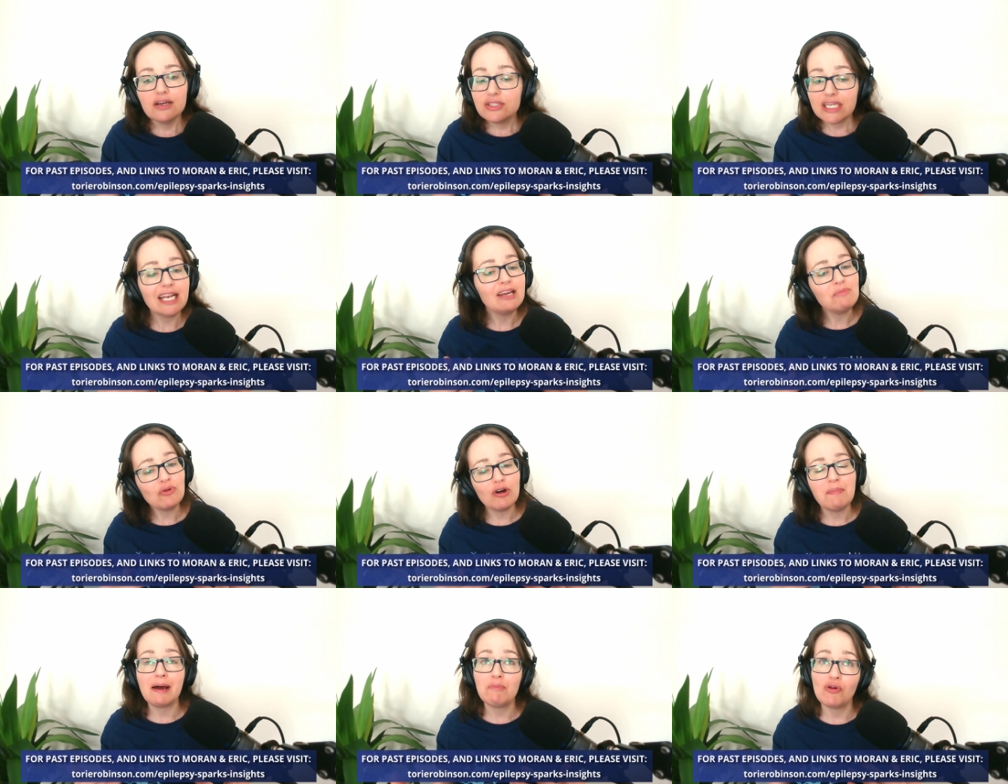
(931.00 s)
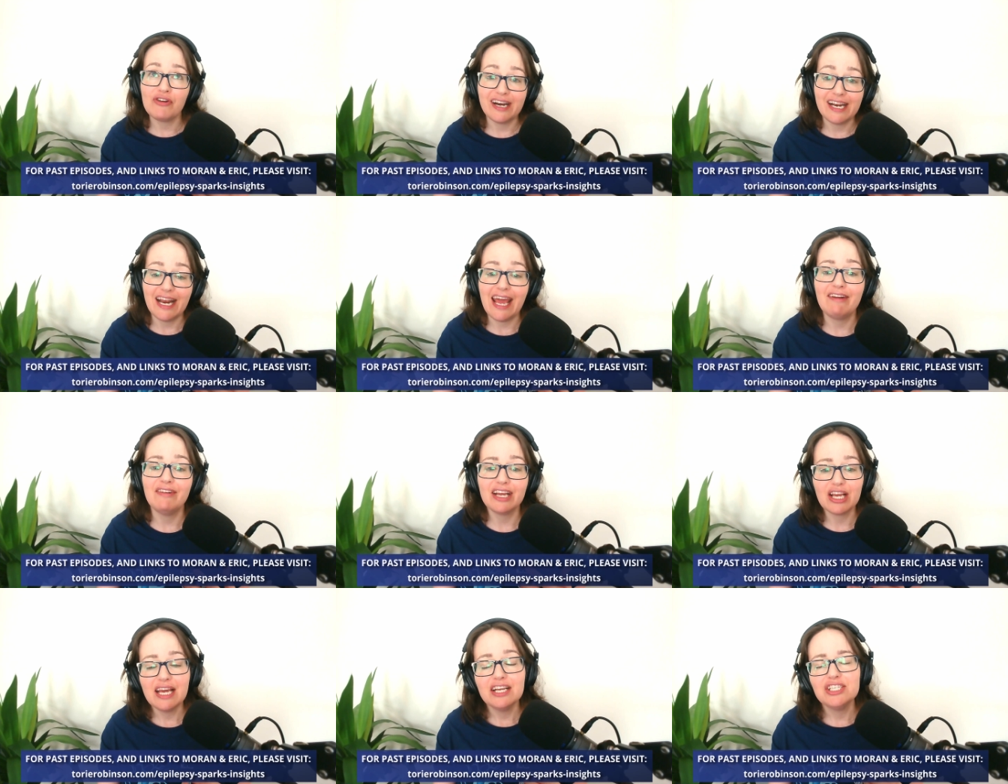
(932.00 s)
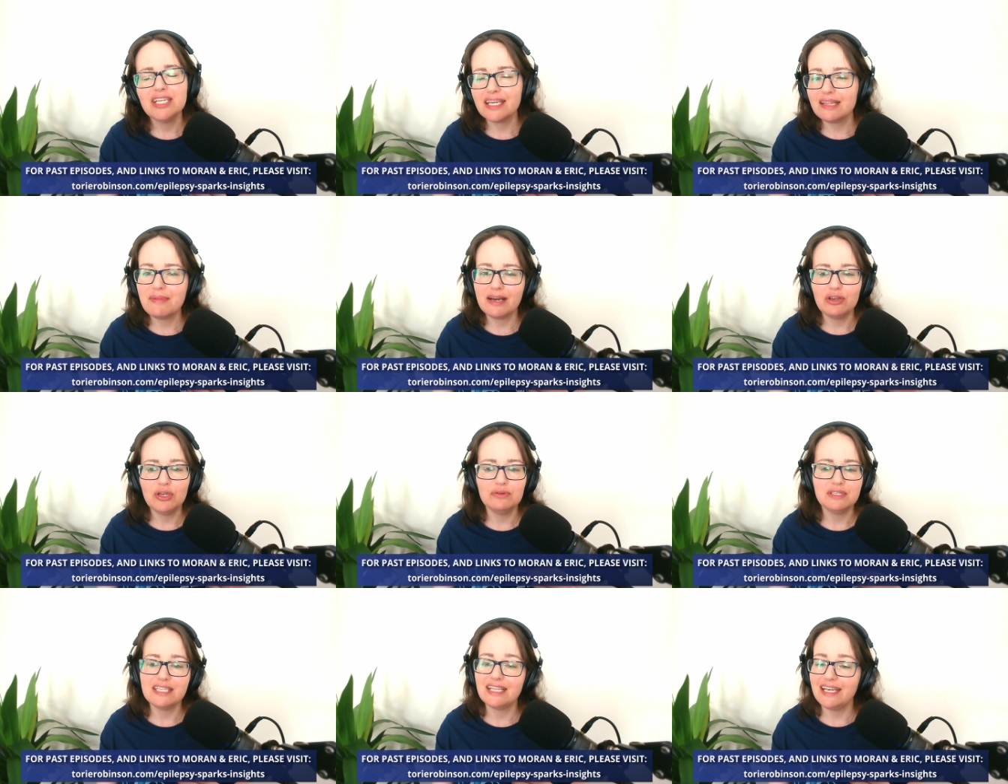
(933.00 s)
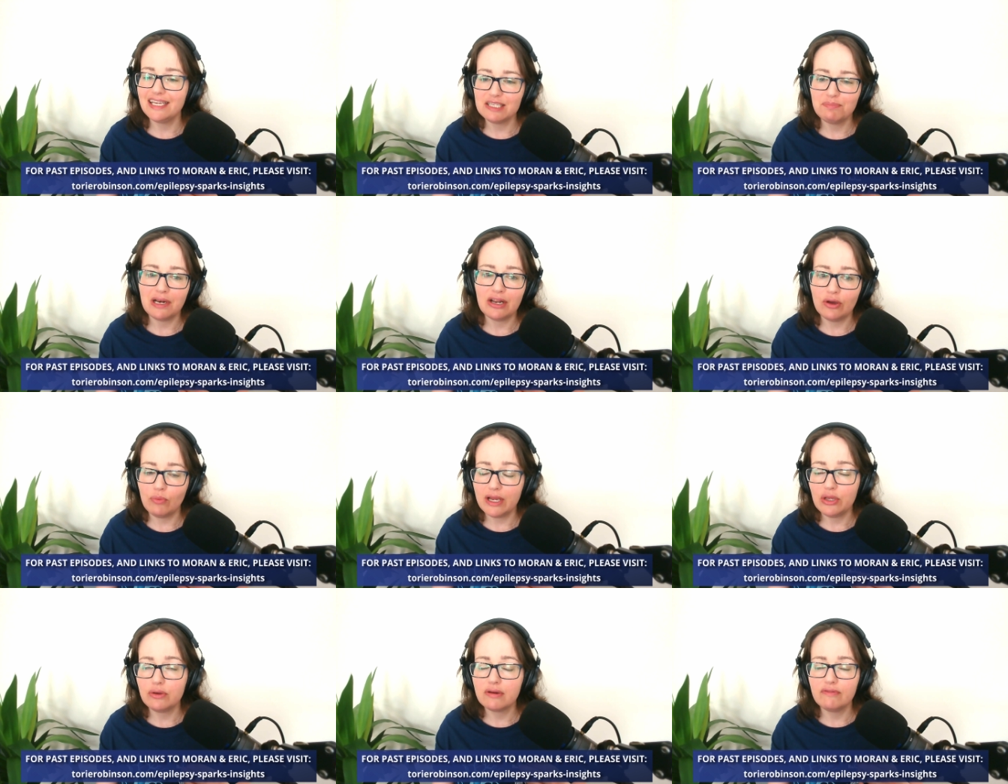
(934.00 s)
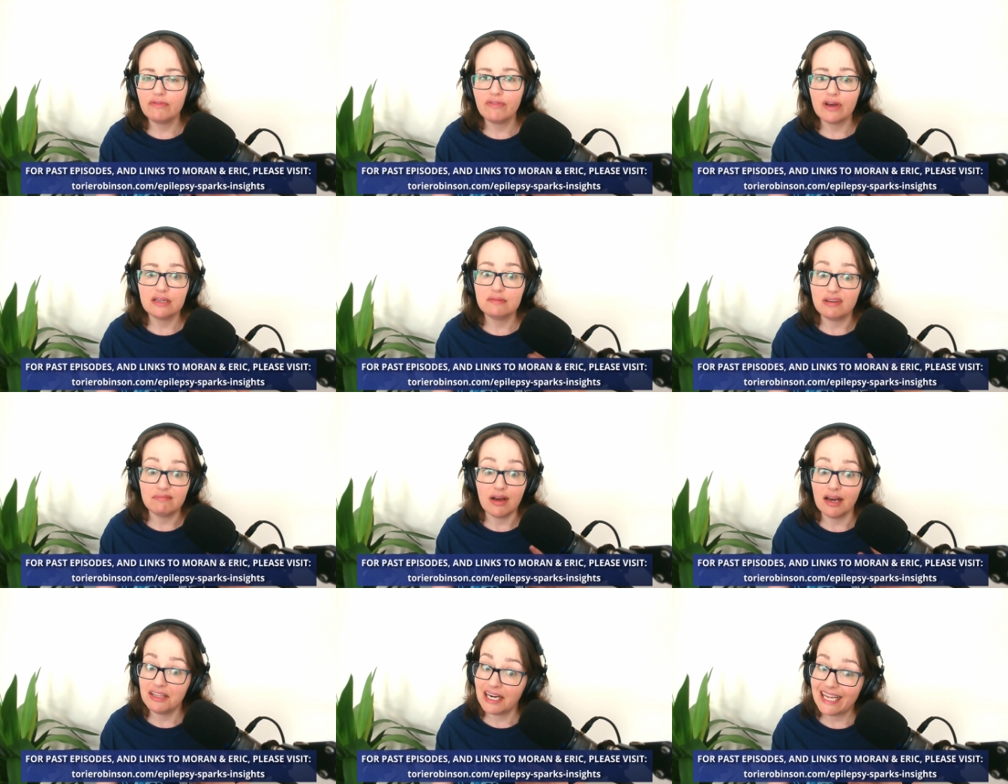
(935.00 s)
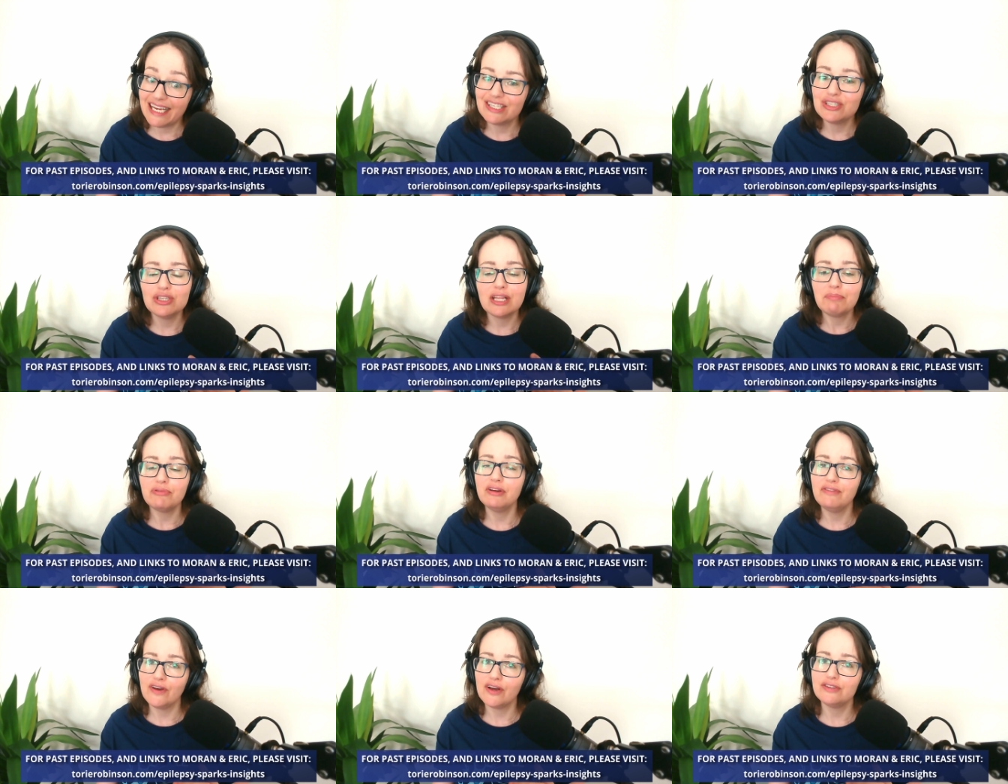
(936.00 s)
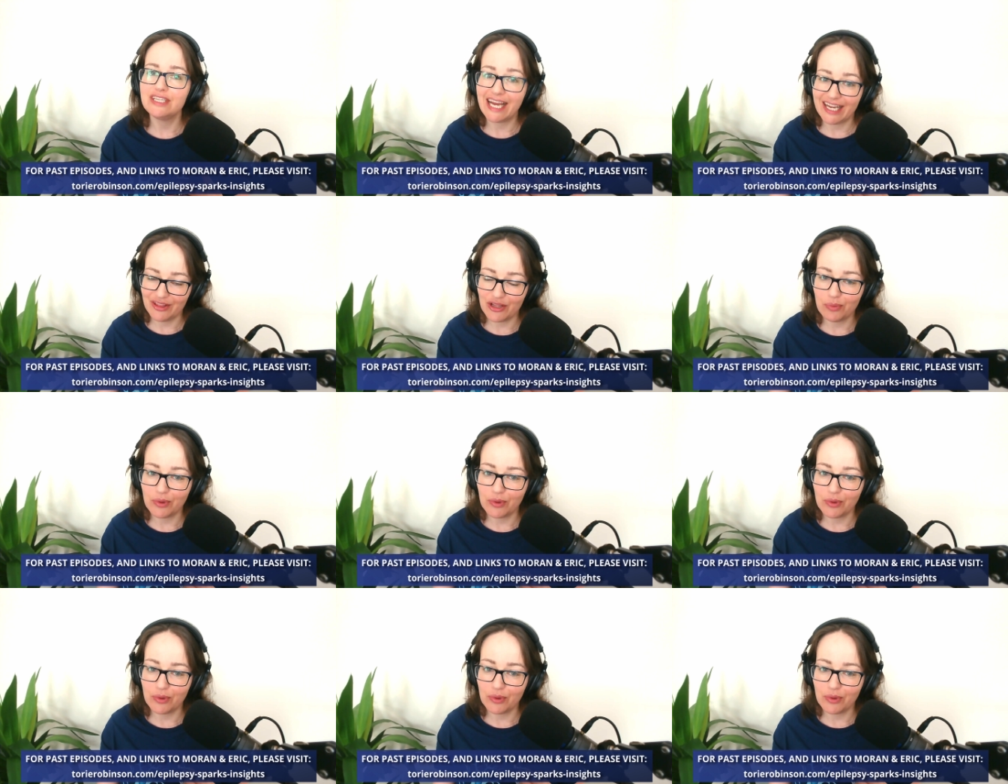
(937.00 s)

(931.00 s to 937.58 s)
To learn more about Moran and Eric, check them out using the links below where you can find other links to their profiles and their